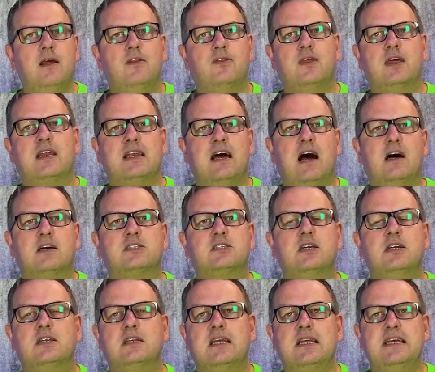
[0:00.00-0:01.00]
that
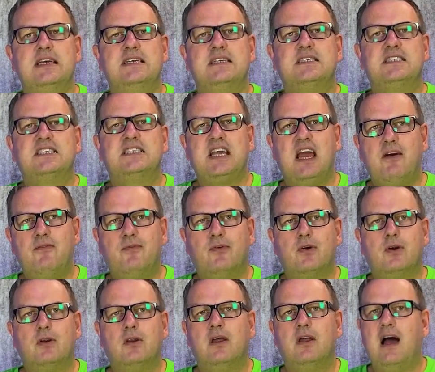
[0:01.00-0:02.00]
lasted
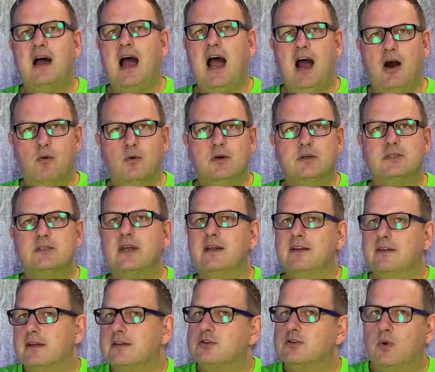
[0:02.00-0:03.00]
several hours,
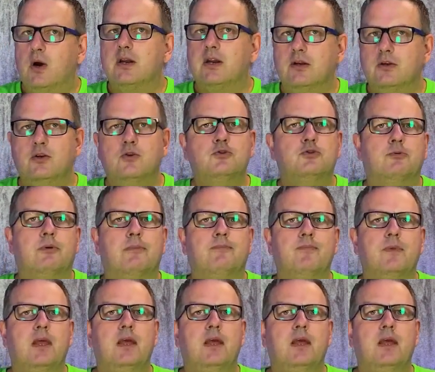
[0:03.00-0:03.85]
and that's quite unusual.